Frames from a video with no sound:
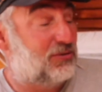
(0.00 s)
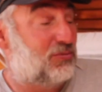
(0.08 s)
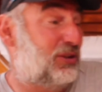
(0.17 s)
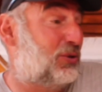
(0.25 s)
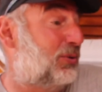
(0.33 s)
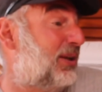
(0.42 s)

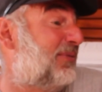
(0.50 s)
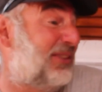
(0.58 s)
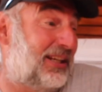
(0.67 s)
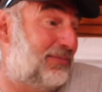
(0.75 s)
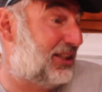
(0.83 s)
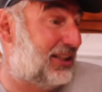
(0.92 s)
we call it a
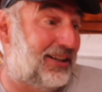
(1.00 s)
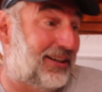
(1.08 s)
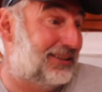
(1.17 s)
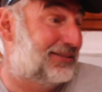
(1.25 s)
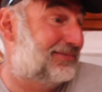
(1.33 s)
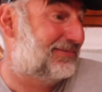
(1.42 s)
VMG
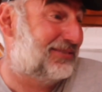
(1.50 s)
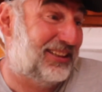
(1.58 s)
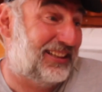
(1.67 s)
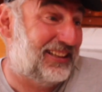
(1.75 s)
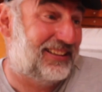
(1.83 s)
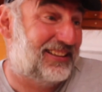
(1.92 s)
kite,
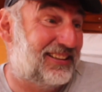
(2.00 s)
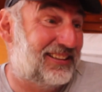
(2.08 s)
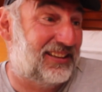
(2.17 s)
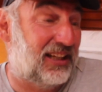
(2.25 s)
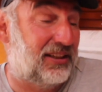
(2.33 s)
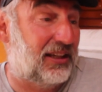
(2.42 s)
really,
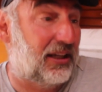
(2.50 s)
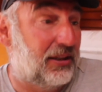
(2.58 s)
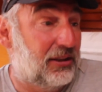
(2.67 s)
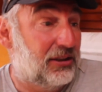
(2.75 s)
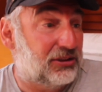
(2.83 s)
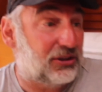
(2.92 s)
and that.
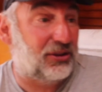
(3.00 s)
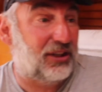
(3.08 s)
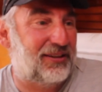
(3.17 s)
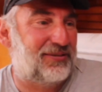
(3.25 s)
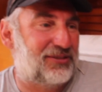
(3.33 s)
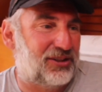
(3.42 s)
So
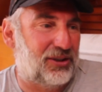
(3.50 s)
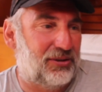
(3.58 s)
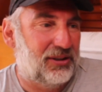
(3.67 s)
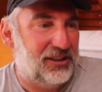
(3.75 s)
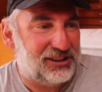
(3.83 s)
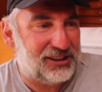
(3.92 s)
it's a
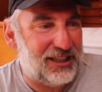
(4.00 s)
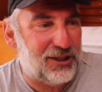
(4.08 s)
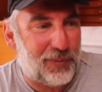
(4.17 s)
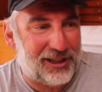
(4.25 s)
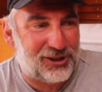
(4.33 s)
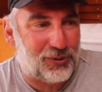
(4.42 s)

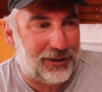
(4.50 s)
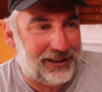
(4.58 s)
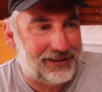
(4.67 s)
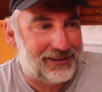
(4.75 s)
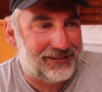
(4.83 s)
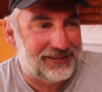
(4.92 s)
little bit
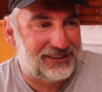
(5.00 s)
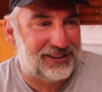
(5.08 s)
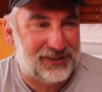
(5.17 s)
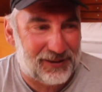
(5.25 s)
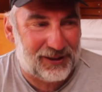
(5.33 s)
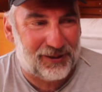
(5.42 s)
tweaked. So
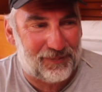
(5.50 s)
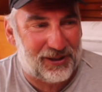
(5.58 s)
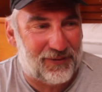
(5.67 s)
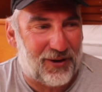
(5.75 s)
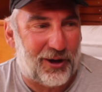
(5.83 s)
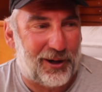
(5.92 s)
there's a little bit
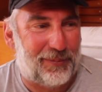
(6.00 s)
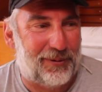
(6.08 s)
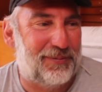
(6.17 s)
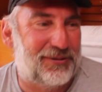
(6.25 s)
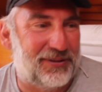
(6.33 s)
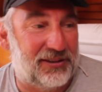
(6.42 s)
of a
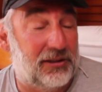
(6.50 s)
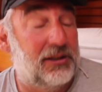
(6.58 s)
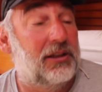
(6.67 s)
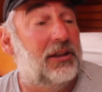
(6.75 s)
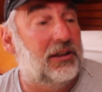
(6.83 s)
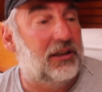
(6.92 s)
hybrid between it.
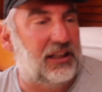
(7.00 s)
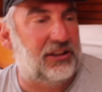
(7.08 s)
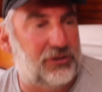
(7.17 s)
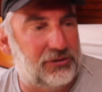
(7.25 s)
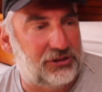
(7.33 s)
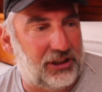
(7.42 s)
And
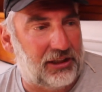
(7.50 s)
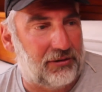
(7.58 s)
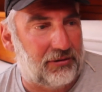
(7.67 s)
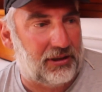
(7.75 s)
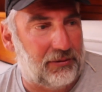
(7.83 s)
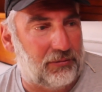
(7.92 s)
sort of
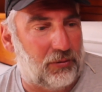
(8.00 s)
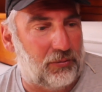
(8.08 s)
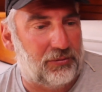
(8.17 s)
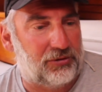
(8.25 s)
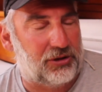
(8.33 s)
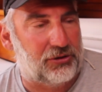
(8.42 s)
generally, what
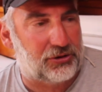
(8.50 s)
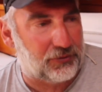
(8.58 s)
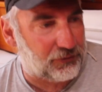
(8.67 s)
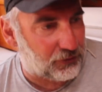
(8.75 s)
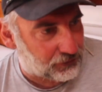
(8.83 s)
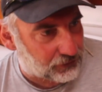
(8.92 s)
we would do
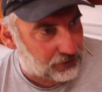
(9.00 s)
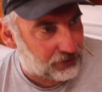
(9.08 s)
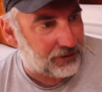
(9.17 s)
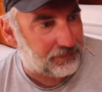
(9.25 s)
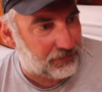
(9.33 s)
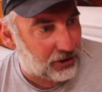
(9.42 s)

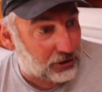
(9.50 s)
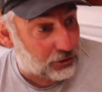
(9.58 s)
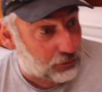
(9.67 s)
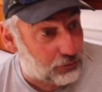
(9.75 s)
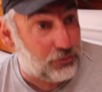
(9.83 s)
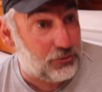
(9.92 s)
for a
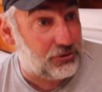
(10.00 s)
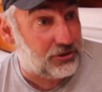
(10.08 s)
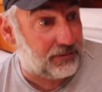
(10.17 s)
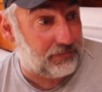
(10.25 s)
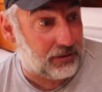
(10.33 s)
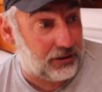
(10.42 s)

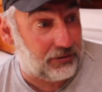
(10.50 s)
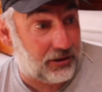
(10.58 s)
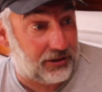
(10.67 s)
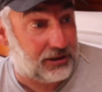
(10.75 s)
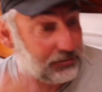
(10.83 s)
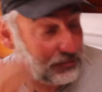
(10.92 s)
cruising boat
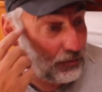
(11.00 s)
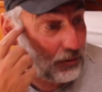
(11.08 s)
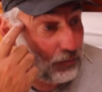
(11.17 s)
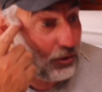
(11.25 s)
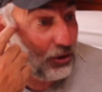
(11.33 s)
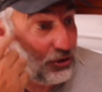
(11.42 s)
like this, where we
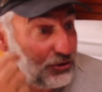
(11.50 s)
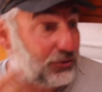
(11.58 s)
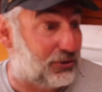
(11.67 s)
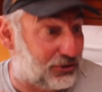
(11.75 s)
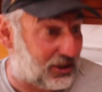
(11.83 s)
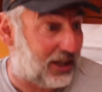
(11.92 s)
want one
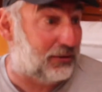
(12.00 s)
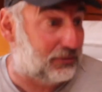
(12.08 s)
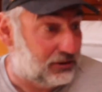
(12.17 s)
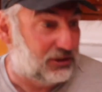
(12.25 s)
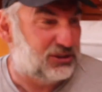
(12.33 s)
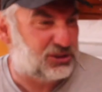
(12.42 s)
sort of sail
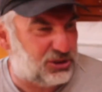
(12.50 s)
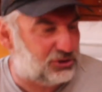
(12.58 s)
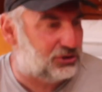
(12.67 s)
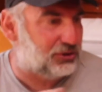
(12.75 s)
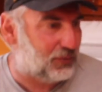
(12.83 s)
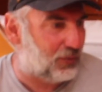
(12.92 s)
to
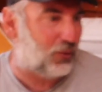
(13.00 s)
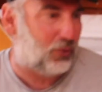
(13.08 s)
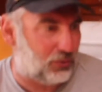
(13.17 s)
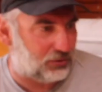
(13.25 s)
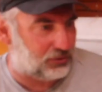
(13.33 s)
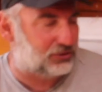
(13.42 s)
do
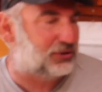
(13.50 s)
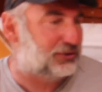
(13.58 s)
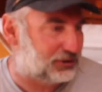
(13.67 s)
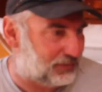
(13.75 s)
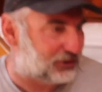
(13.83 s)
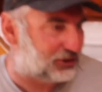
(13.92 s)
all or do
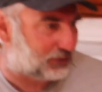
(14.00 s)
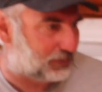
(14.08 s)
as much as